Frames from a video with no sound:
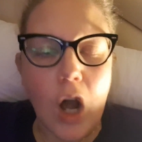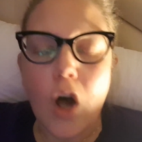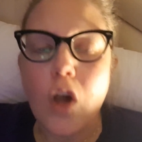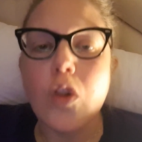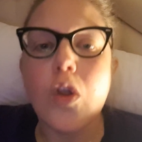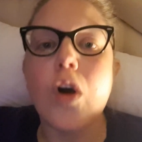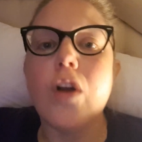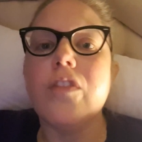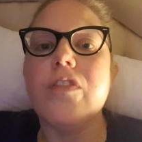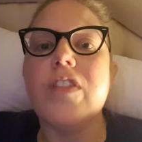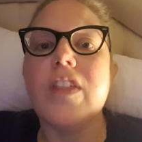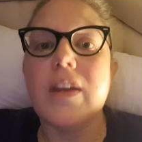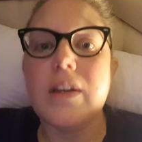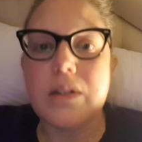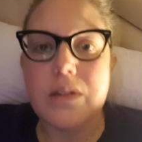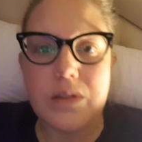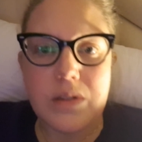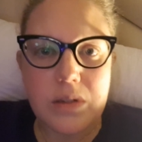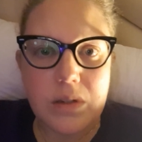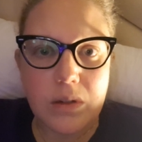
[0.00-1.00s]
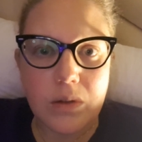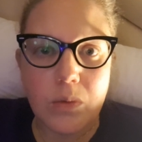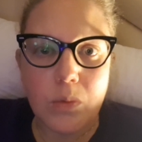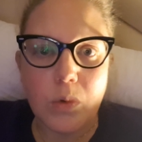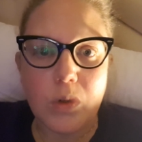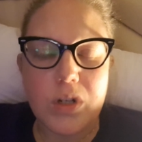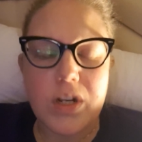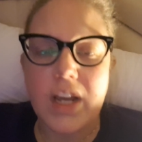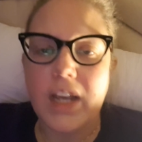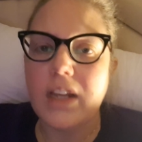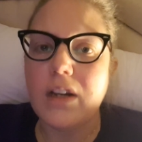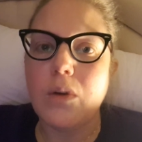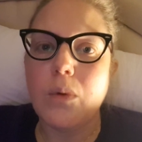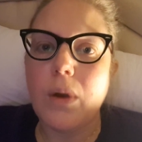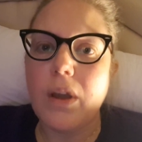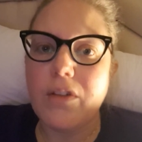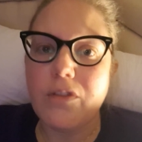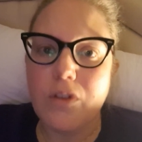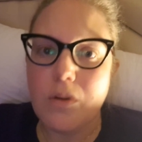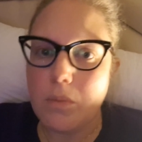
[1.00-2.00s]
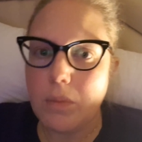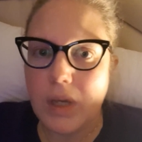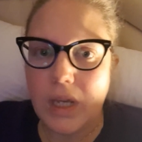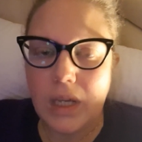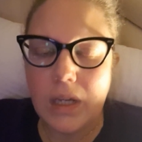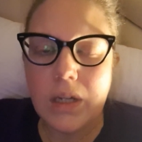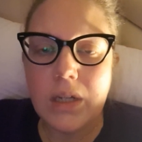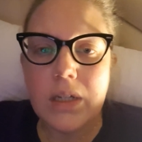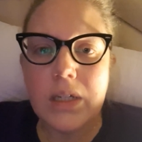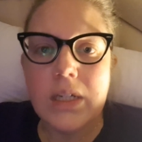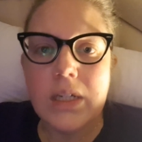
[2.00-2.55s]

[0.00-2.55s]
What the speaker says: a lot of things were taken away from me